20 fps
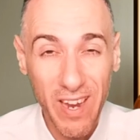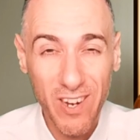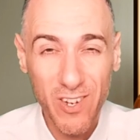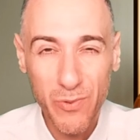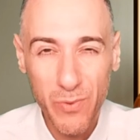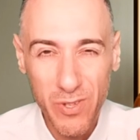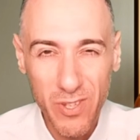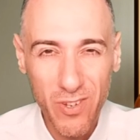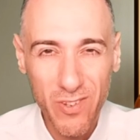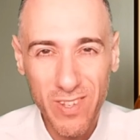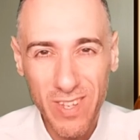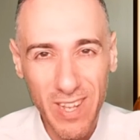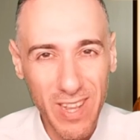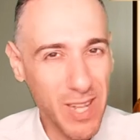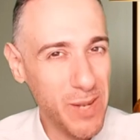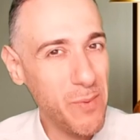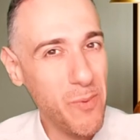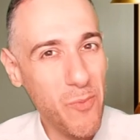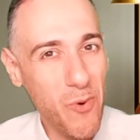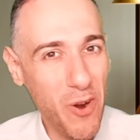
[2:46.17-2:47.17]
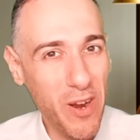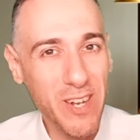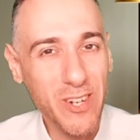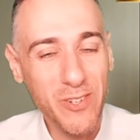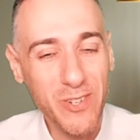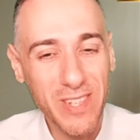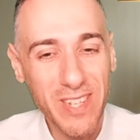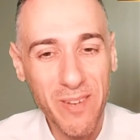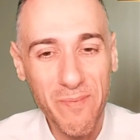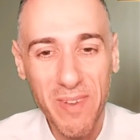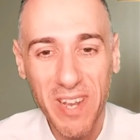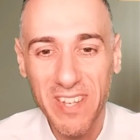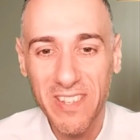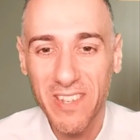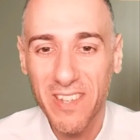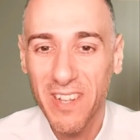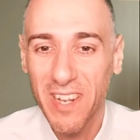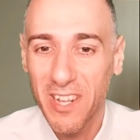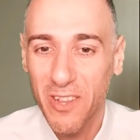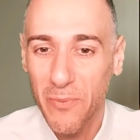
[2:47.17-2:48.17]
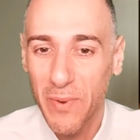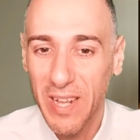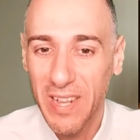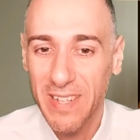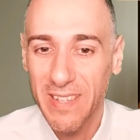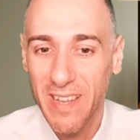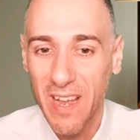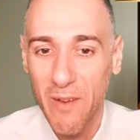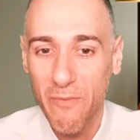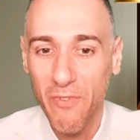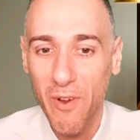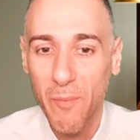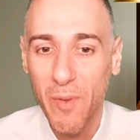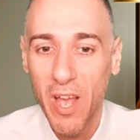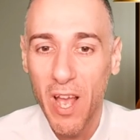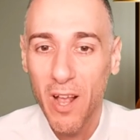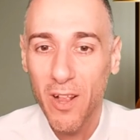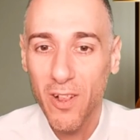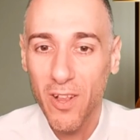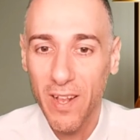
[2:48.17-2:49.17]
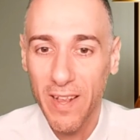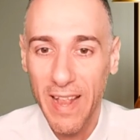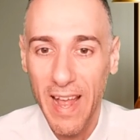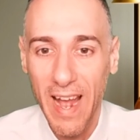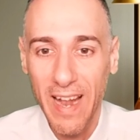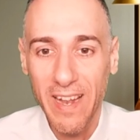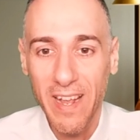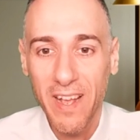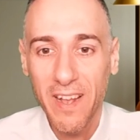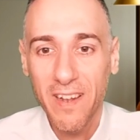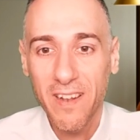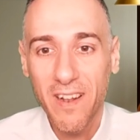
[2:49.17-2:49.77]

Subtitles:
Here's where it starts to get a little bit more interesting because you look at the weekly time frame. Look at that.